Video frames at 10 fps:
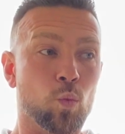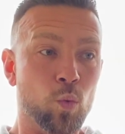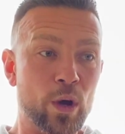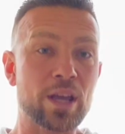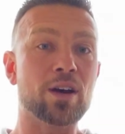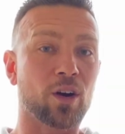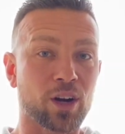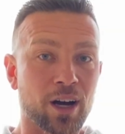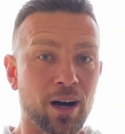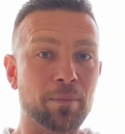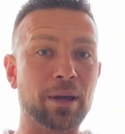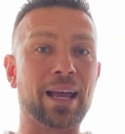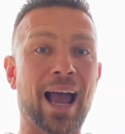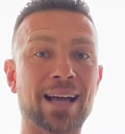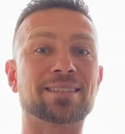We are
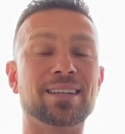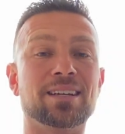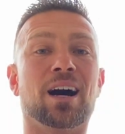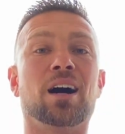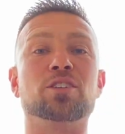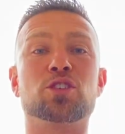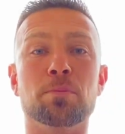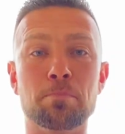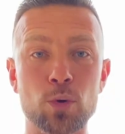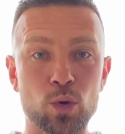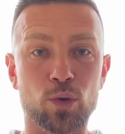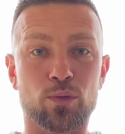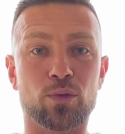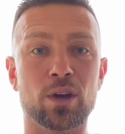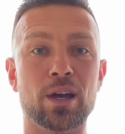coming, asking God to move.
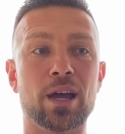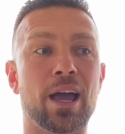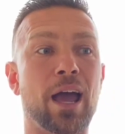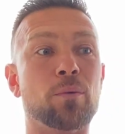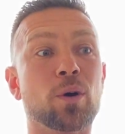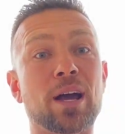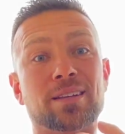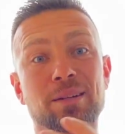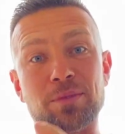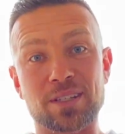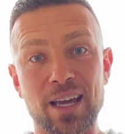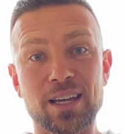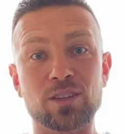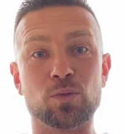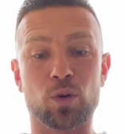And we're asking Him to
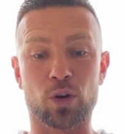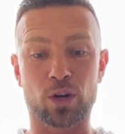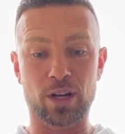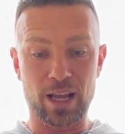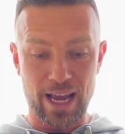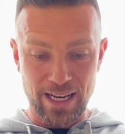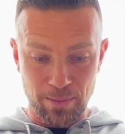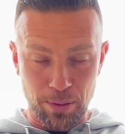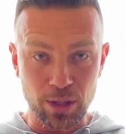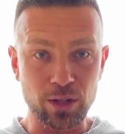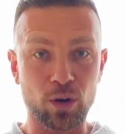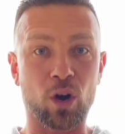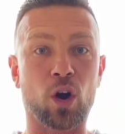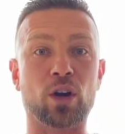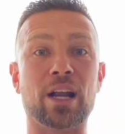take His Word and to put it in our
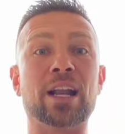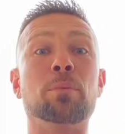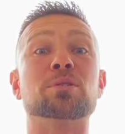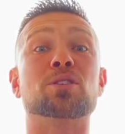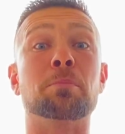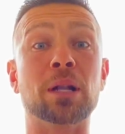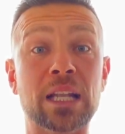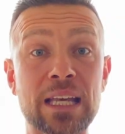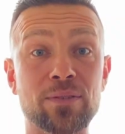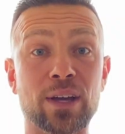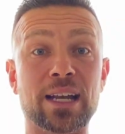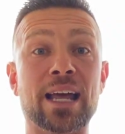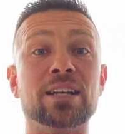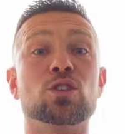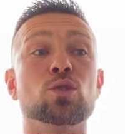heart and help us to believe it
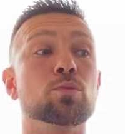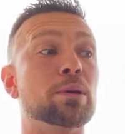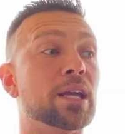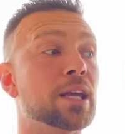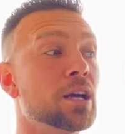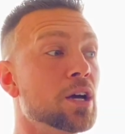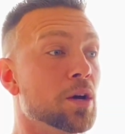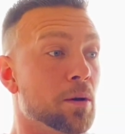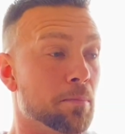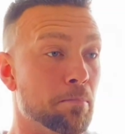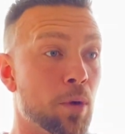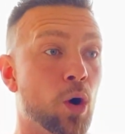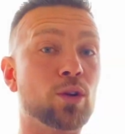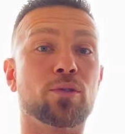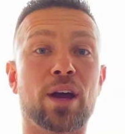and to be
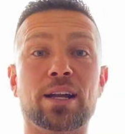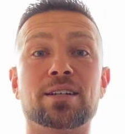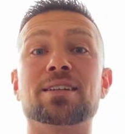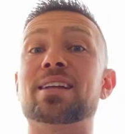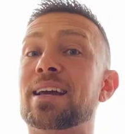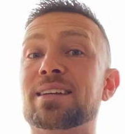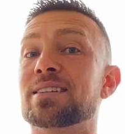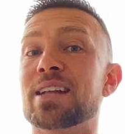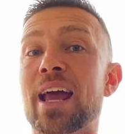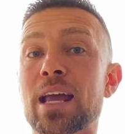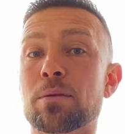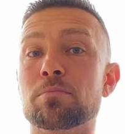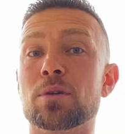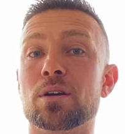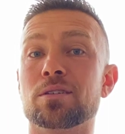motivated to take His name
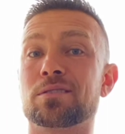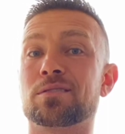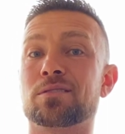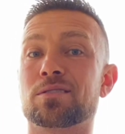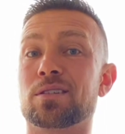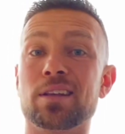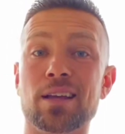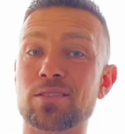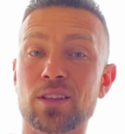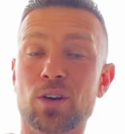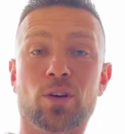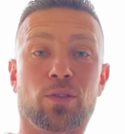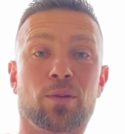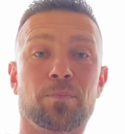to the ends of the earth.